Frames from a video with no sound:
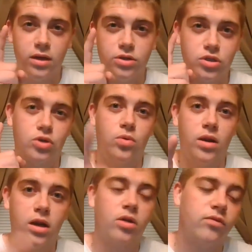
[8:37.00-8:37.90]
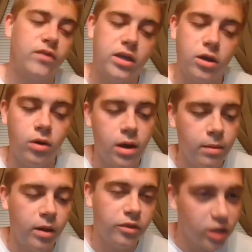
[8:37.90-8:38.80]
this offseason, which I will get
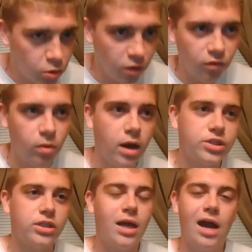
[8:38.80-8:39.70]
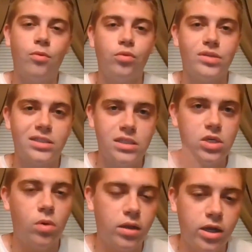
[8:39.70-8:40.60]
into in another video. But thank you all for
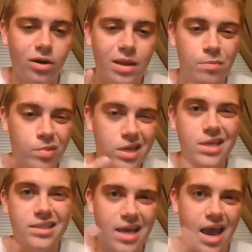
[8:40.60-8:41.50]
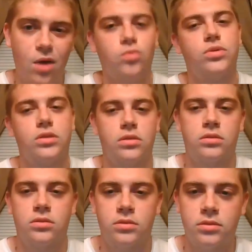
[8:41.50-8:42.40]
watching. I will see you all later, and
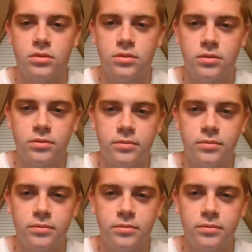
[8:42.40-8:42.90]
peace out.